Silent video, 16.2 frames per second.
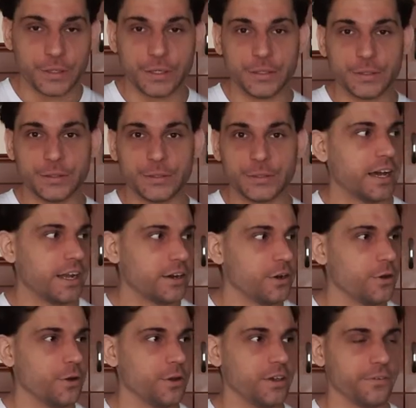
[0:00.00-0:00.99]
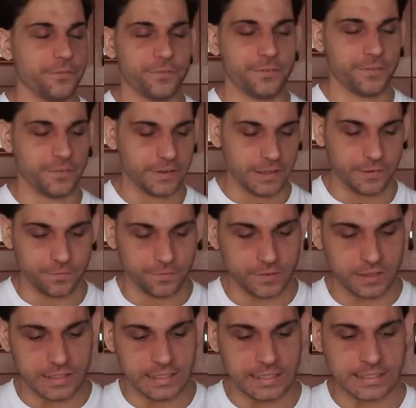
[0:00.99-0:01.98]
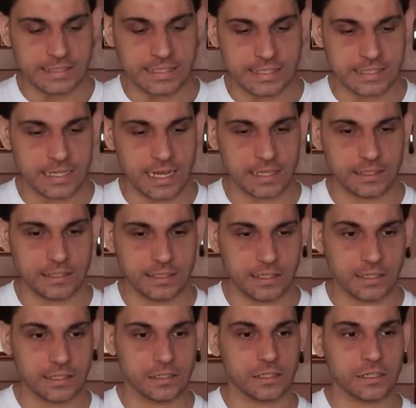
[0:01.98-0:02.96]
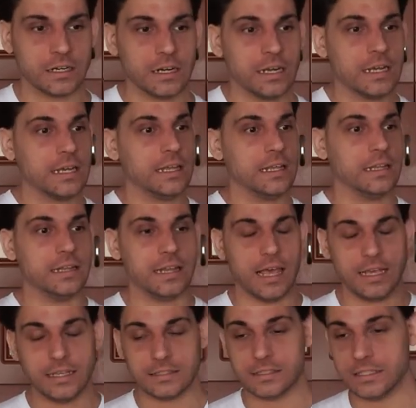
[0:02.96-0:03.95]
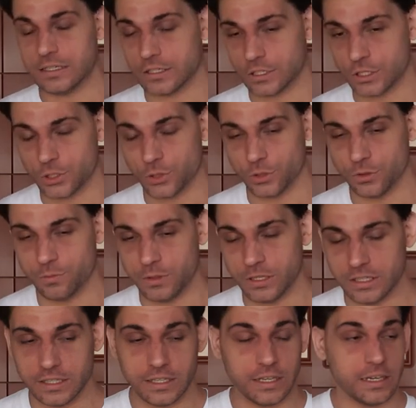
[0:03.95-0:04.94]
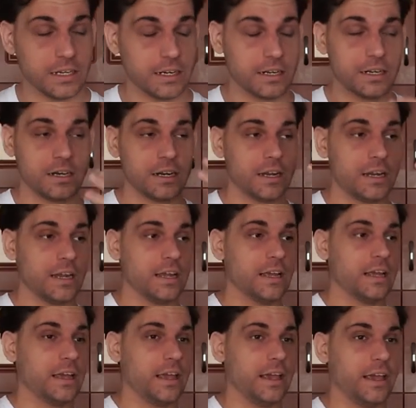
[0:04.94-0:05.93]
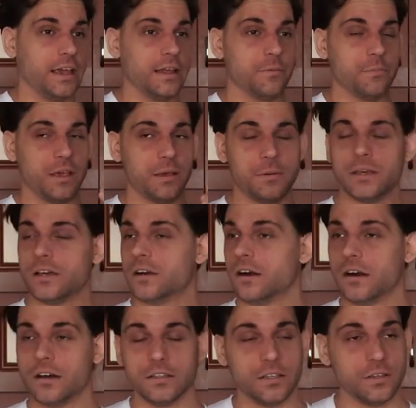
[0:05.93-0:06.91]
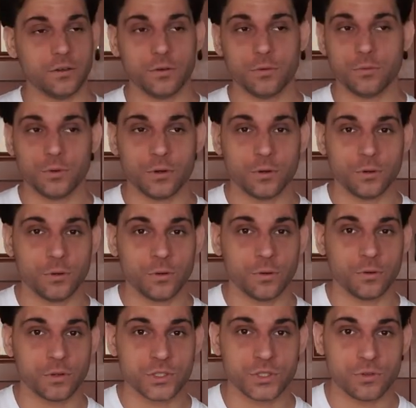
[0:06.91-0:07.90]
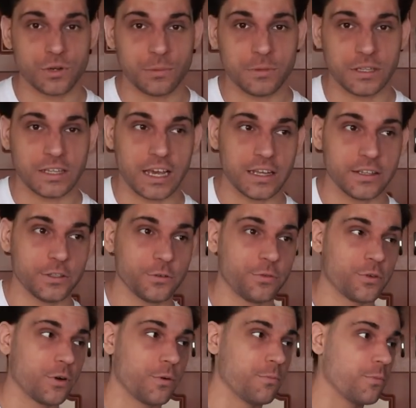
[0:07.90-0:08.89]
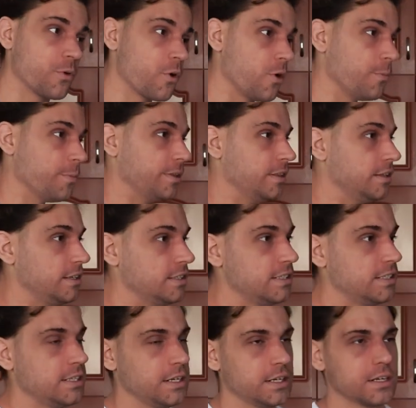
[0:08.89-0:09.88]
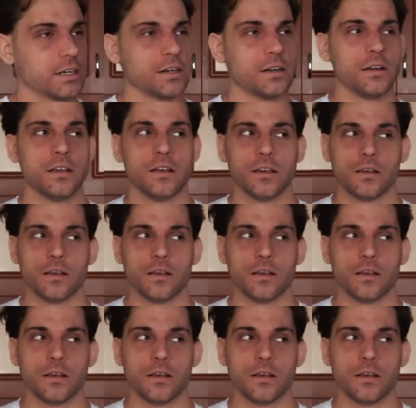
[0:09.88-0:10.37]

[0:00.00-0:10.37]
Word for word: And I don't know, if this is not the year, next year should be the year, and maybe Cody will strip the title from Roman this year,